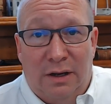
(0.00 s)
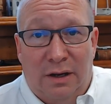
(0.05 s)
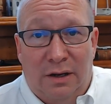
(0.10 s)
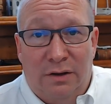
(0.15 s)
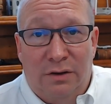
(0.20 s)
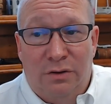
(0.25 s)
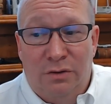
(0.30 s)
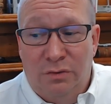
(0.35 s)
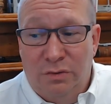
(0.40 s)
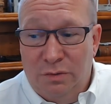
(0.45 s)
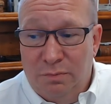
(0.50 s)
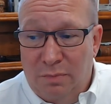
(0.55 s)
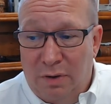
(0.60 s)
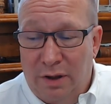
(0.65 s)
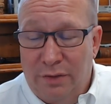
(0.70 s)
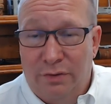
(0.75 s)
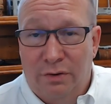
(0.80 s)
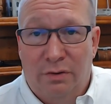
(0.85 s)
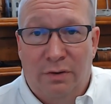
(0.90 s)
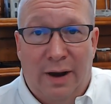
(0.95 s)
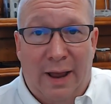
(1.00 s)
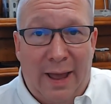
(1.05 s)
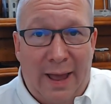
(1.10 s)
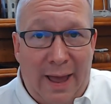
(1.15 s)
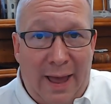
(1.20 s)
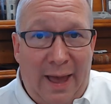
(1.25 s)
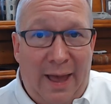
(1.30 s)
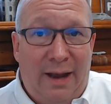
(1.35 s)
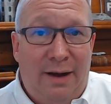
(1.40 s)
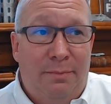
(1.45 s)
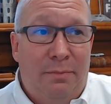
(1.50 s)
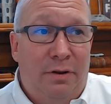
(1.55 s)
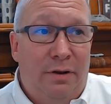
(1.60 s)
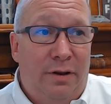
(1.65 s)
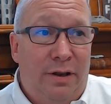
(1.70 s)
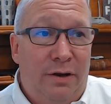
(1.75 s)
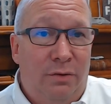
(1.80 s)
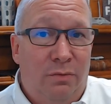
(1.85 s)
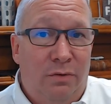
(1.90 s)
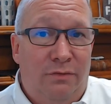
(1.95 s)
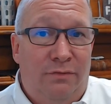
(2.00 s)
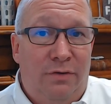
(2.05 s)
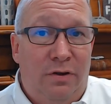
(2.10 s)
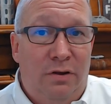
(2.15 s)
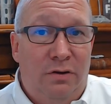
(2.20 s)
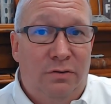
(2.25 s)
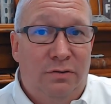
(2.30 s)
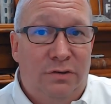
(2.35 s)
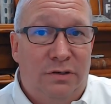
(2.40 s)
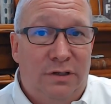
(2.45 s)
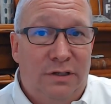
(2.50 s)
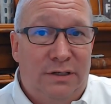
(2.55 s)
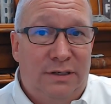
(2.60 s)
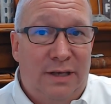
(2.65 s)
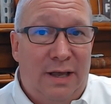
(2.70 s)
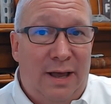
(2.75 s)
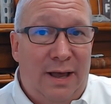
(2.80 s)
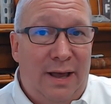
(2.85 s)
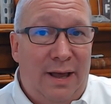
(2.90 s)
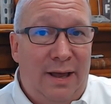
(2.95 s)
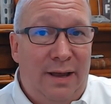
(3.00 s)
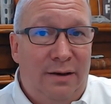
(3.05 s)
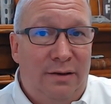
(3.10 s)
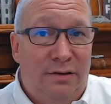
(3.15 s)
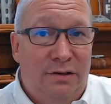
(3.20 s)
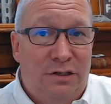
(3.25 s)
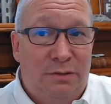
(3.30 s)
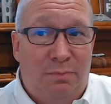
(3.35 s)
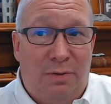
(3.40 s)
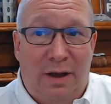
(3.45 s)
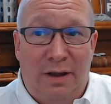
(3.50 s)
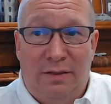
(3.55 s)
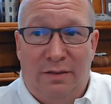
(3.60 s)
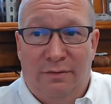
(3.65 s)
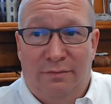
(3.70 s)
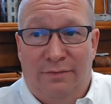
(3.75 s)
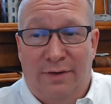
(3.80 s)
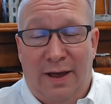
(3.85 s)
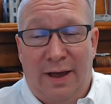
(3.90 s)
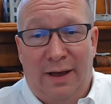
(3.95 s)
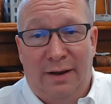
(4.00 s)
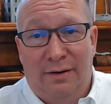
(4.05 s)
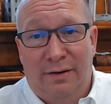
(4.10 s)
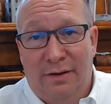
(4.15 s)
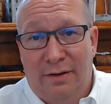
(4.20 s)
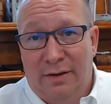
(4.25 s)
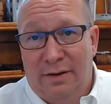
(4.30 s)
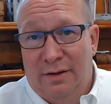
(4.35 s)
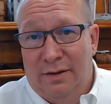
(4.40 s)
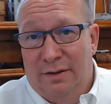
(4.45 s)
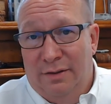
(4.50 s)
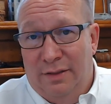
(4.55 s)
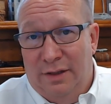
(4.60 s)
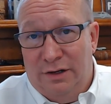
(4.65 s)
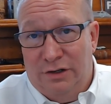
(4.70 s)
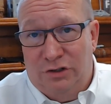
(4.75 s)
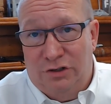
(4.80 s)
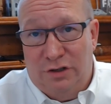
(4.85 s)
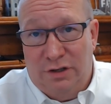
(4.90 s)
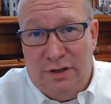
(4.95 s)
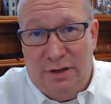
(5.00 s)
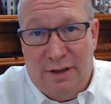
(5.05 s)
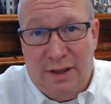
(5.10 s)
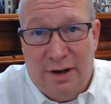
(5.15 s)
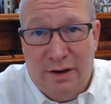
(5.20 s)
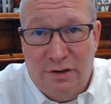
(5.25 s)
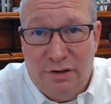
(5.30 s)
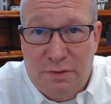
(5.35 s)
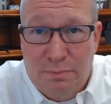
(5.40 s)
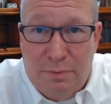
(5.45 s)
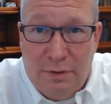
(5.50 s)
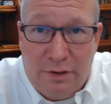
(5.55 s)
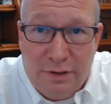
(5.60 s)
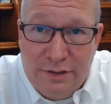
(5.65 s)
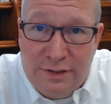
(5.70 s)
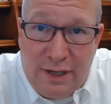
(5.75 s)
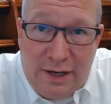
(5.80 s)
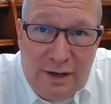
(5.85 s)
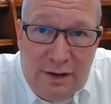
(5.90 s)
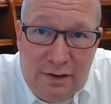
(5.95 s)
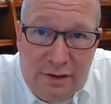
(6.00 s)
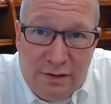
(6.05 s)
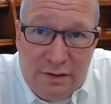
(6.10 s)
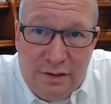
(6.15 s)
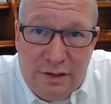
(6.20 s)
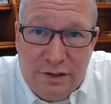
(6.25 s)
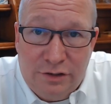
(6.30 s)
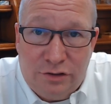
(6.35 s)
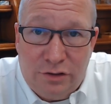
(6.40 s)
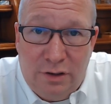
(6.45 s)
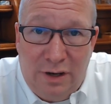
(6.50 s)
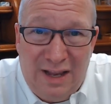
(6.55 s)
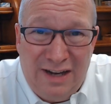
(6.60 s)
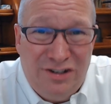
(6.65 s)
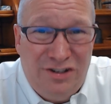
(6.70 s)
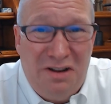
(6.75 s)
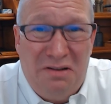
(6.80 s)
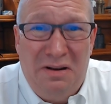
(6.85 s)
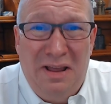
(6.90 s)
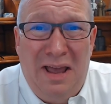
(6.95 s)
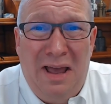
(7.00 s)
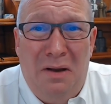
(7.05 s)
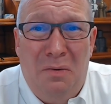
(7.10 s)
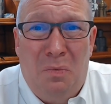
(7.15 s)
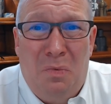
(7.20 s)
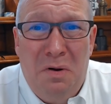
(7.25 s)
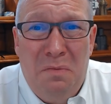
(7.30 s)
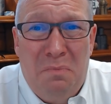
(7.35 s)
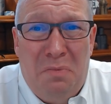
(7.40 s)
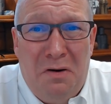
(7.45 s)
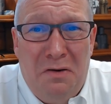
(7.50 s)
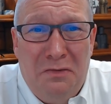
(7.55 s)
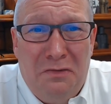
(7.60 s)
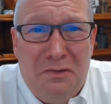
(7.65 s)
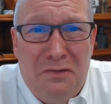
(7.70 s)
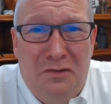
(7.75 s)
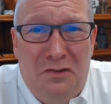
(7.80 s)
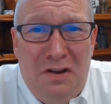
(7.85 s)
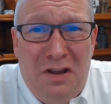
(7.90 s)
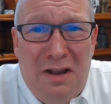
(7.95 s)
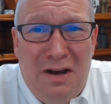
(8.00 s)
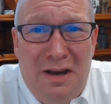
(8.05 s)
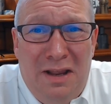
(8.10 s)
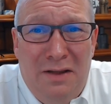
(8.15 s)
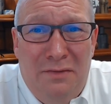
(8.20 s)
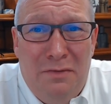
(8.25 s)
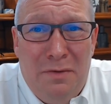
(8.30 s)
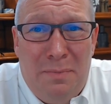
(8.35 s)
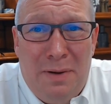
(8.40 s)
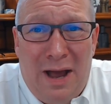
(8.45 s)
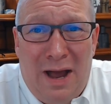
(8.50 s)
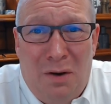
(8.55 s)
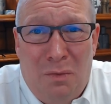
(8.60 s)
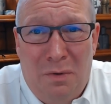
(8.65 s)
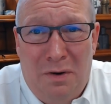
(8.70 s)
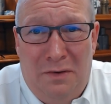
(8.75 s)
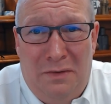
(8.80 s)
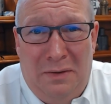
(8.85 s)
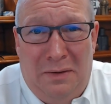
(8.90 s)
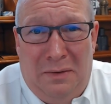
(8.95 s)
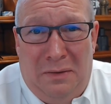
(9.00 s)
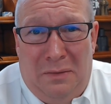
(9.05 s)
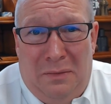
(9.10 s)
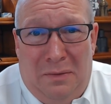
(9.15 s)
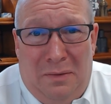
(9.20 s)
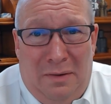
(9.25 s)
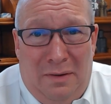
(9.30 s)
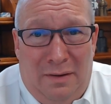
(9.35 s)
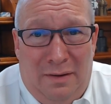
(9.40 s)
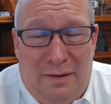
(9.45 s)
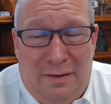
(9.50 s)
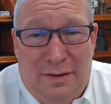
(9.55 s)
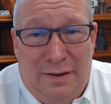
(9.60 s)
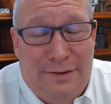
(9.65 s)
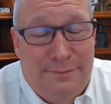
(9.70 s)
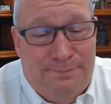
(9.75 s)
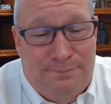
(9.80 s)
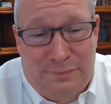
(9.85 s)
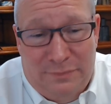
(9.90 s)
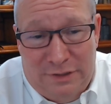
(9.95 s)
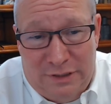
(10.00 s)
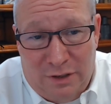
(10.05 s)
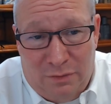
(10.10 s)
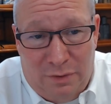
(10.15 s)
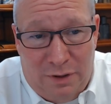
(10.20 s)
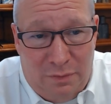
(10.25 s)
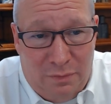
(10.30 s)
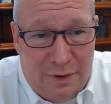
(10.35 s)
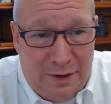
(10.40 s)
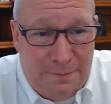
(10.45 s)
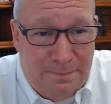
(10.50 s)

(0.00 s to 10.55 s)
whose mother adamantly refused to sign despite the fact that she had a debilitating condition, and she only had one person she could give the power to. So anyway,